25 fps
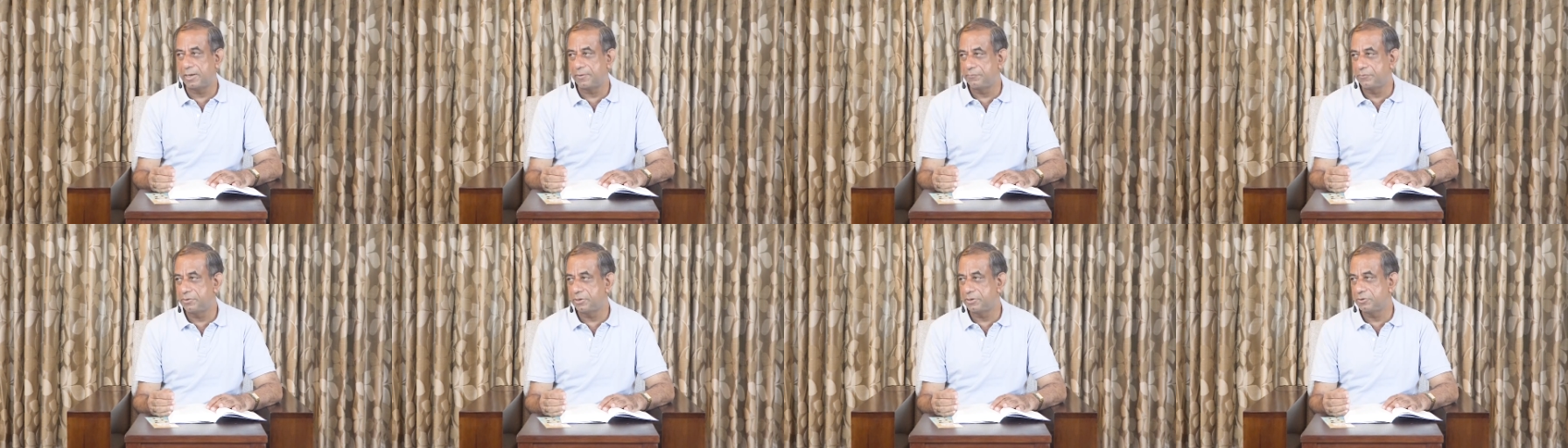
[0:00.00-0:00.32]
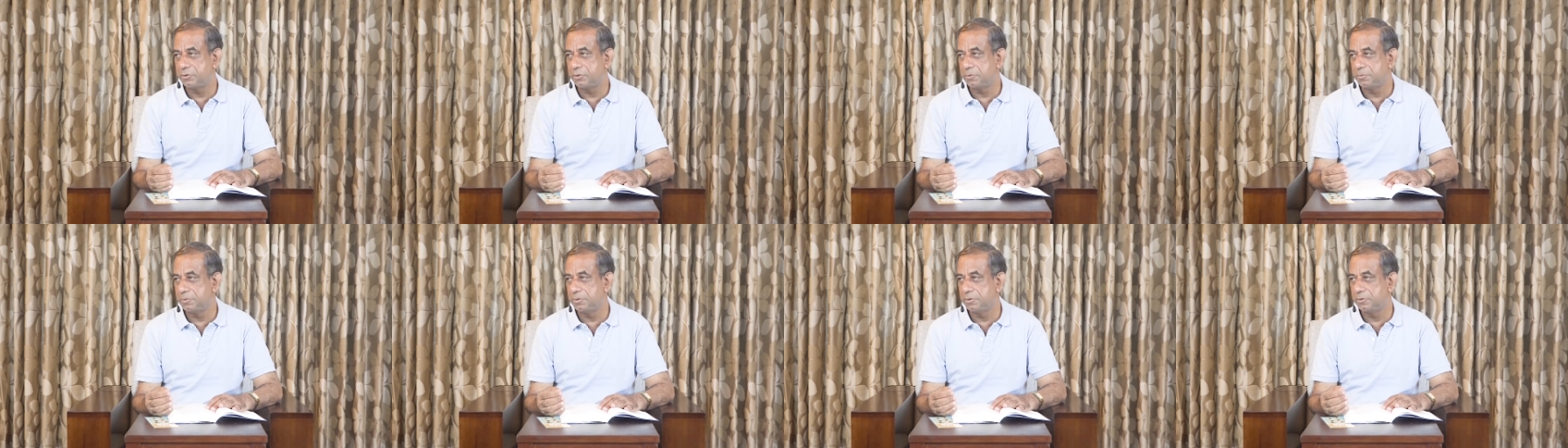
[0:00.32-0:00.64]
after
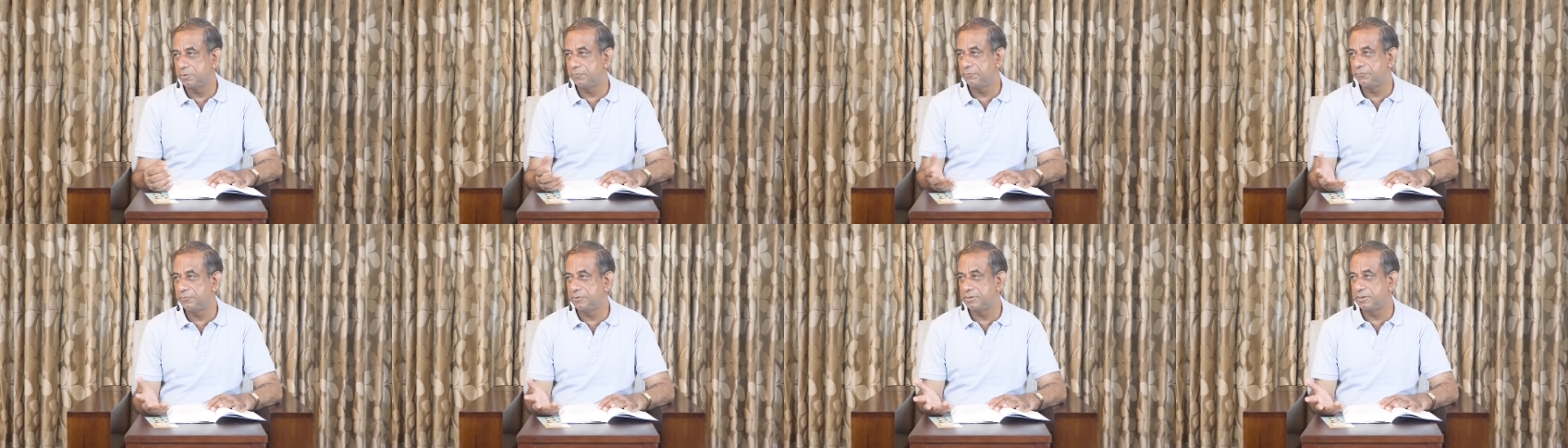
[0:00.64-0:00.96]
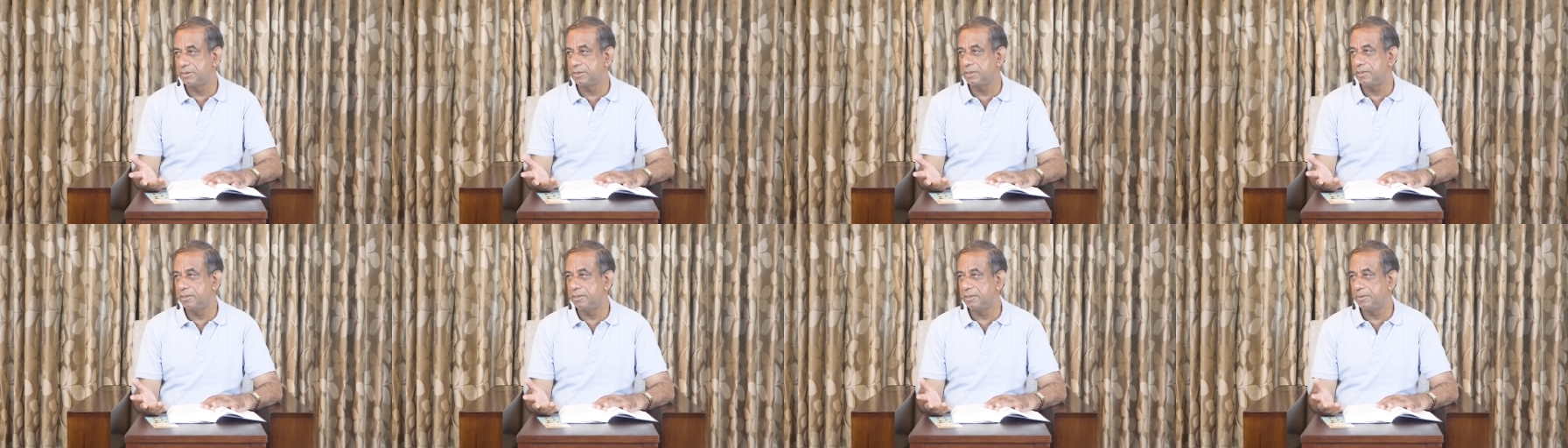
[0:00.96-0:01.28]
Sri Aurobindo's
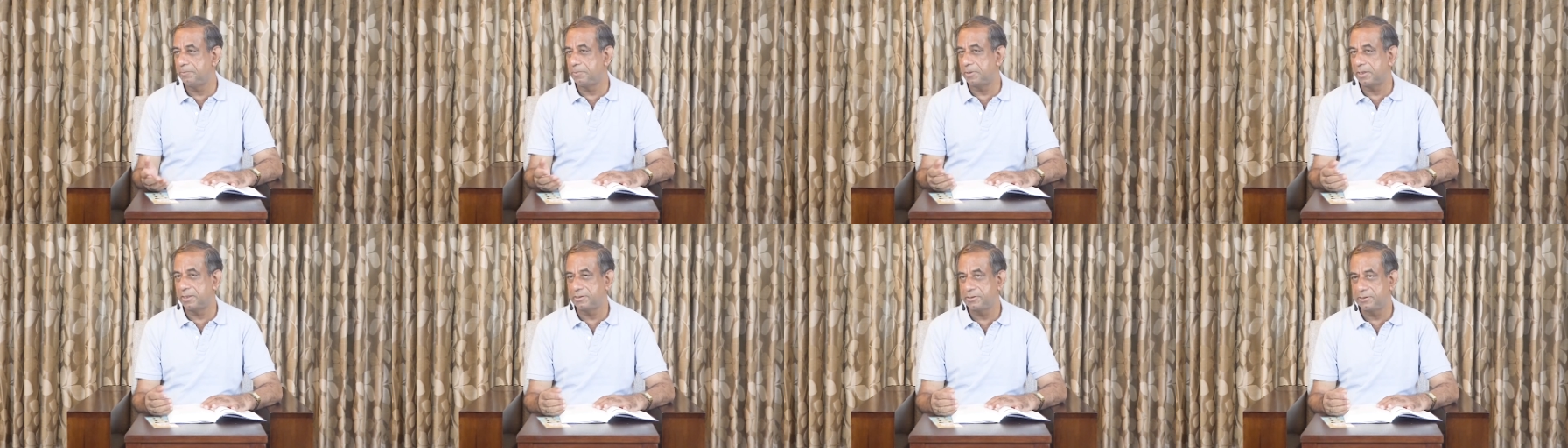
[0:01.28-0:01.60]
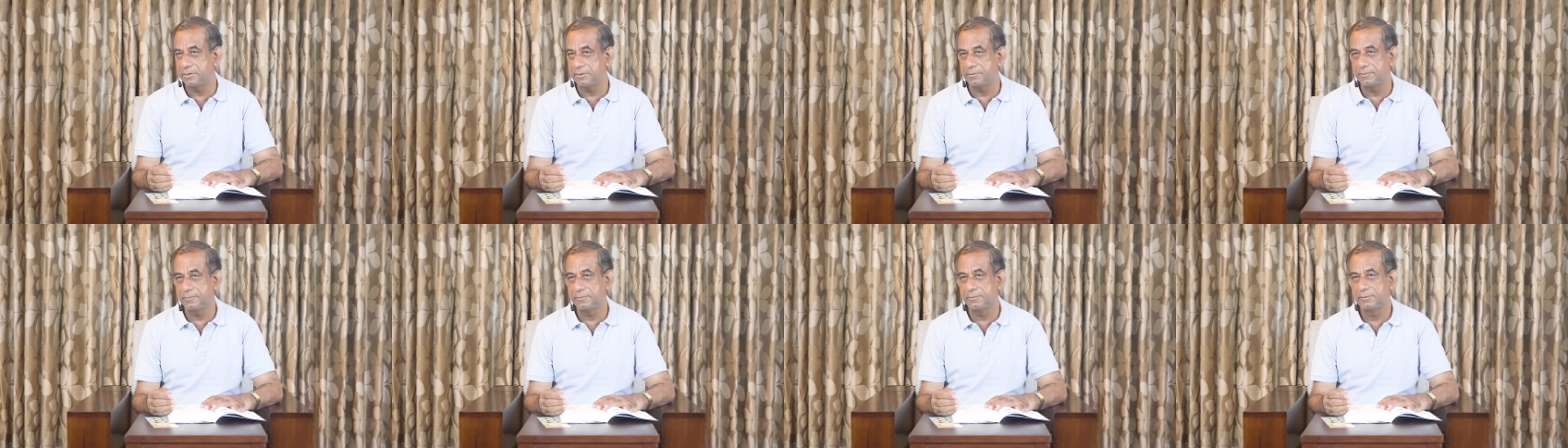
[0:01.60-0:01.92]
physical
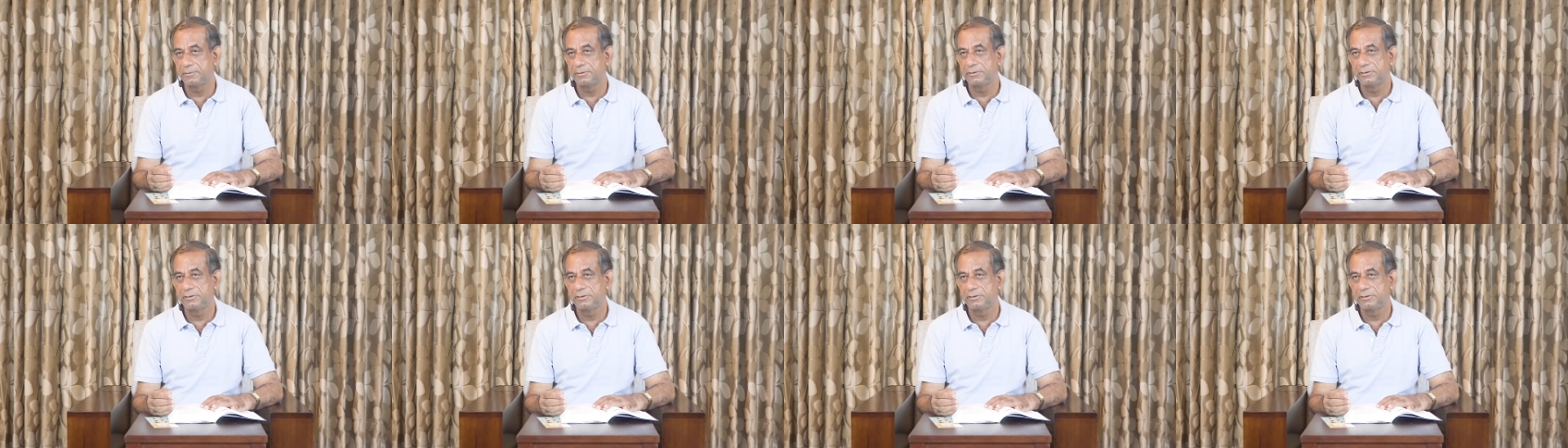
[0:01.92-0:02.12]
departure.